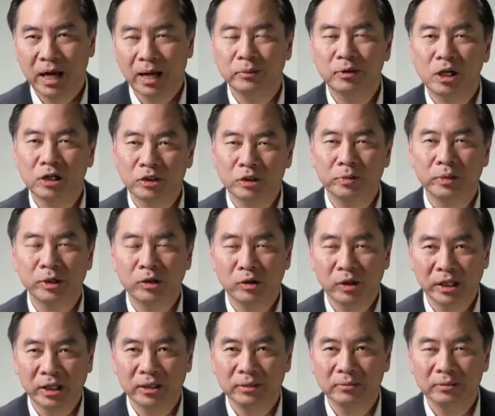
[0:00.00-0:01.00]
I'm Dr.
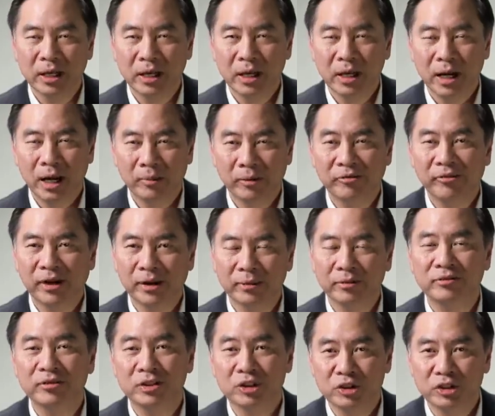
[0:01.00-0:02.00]
Peter Lin. I'm a
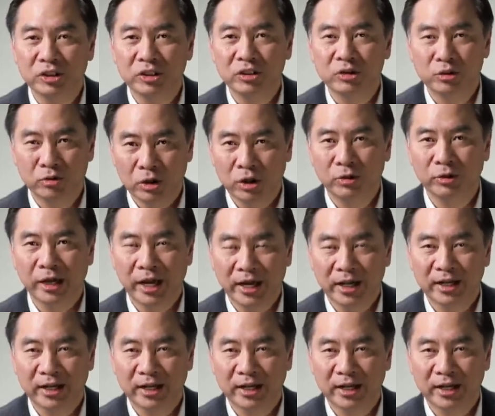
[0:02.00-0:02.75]
family physician in Toronto,